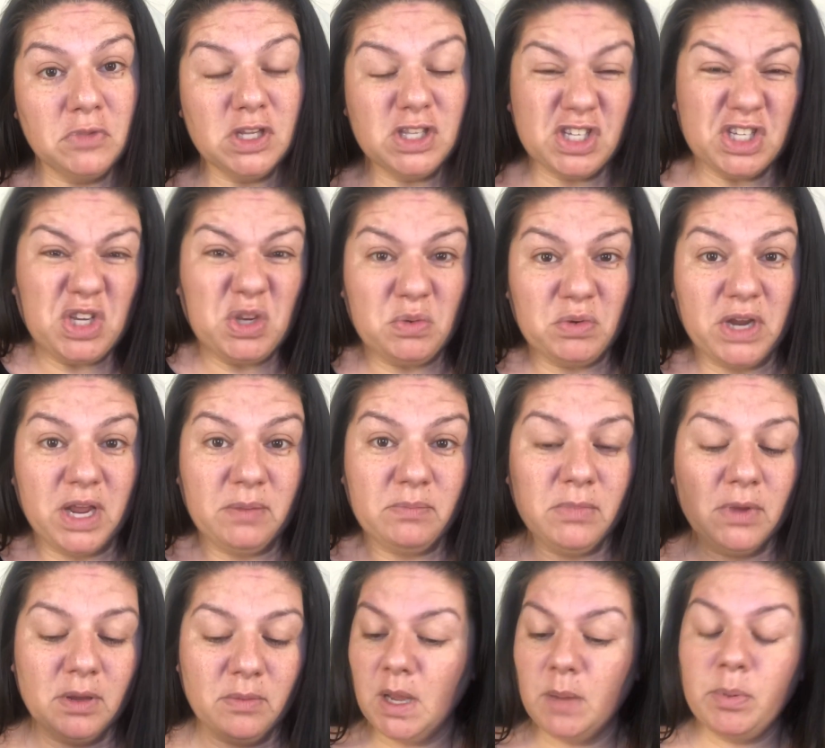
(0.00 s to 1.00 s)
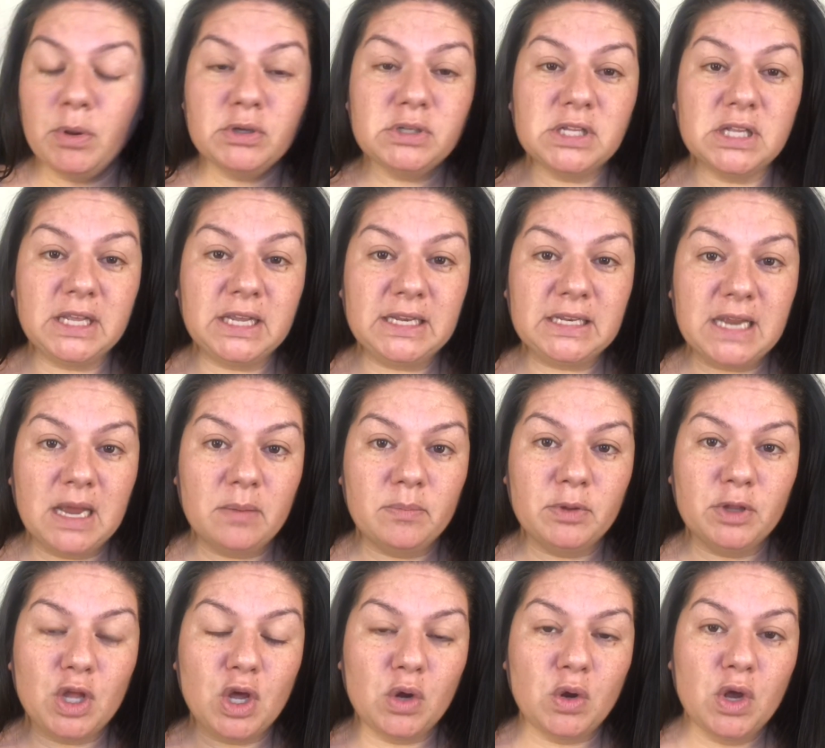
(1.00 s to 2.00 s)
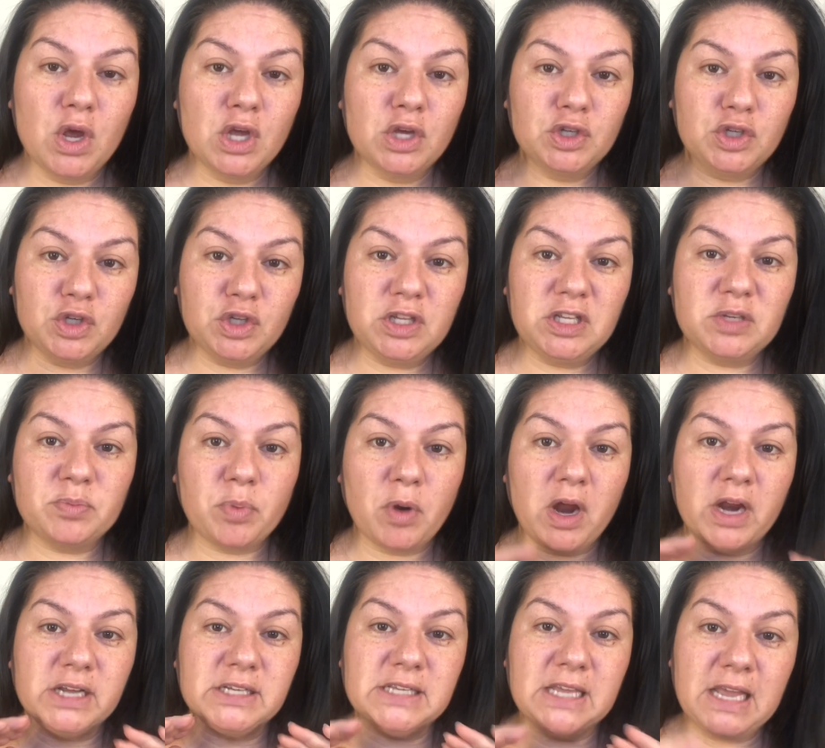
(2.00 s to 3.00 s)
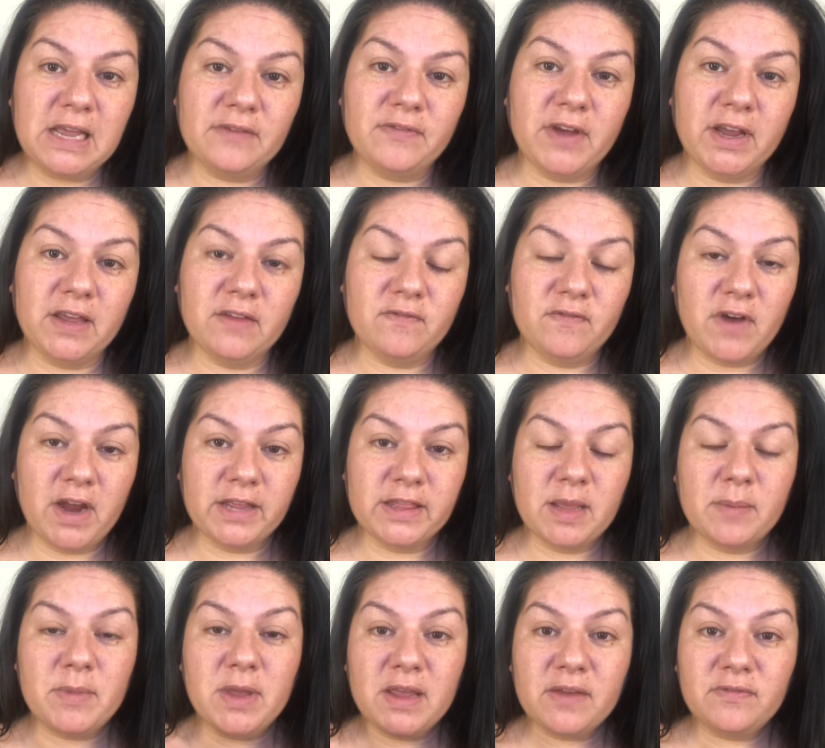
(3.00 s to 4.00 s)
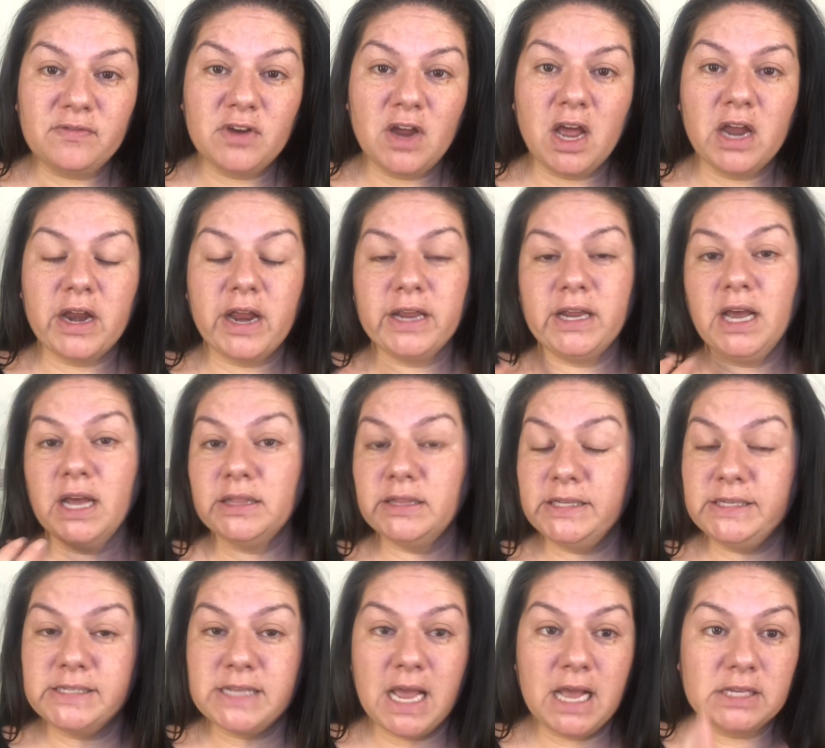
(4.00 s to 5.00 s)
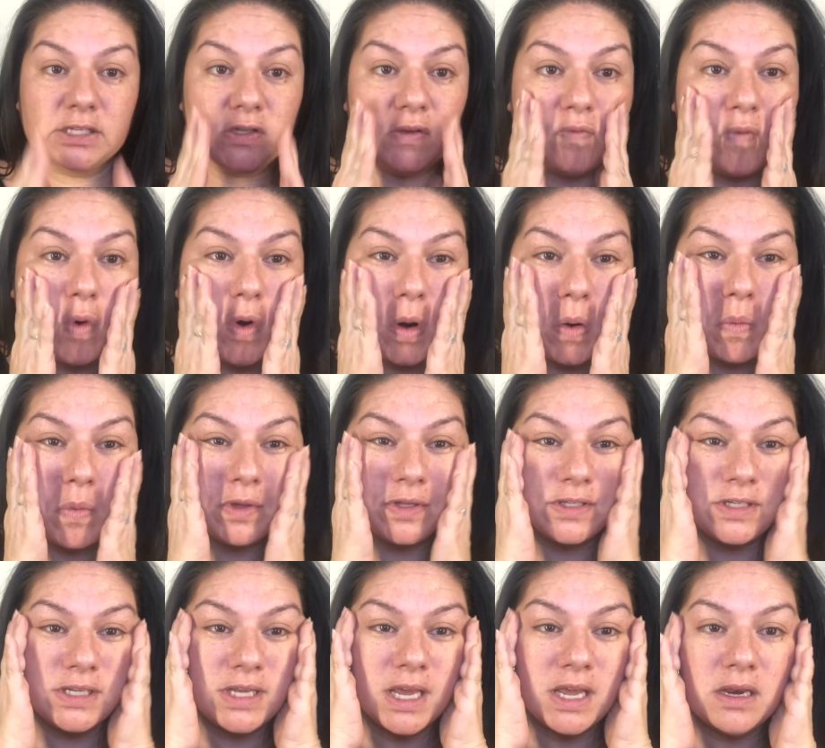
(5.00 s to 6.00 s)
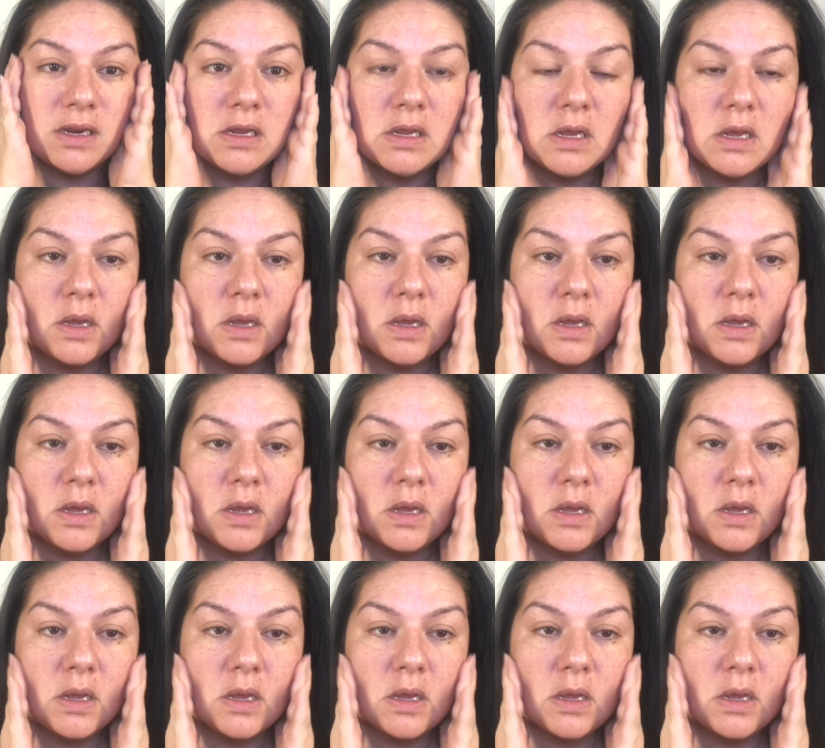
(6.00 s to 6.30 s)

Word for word: It's a cute name. I'll post a link down below to these products if I can find them. If not, I got these at Sephora once again.